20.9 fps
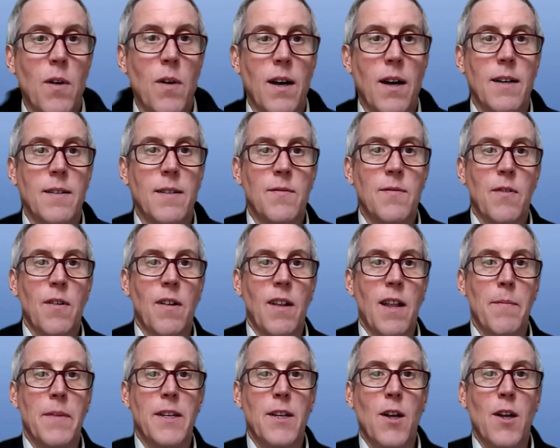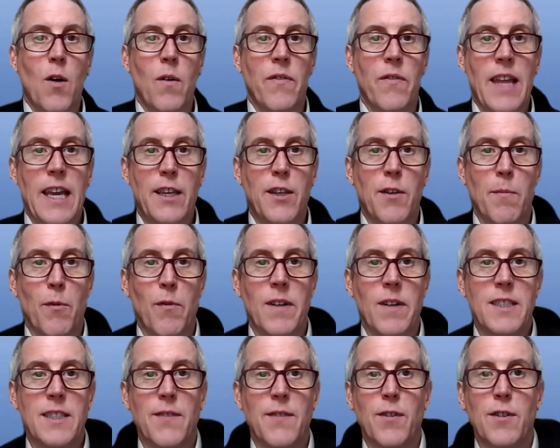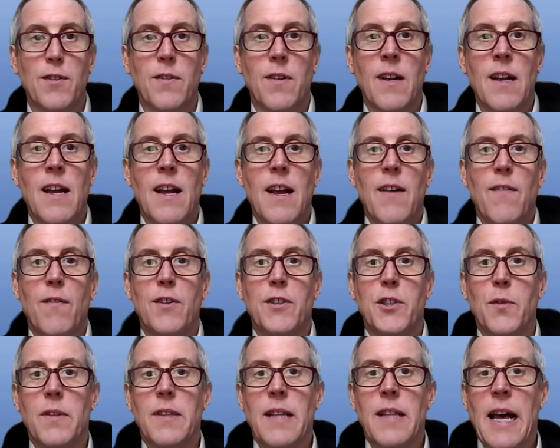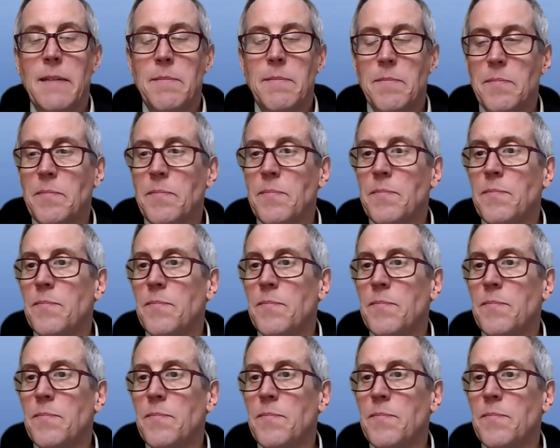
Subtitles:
you for letting me know, and thank you, Marissa, for doing that.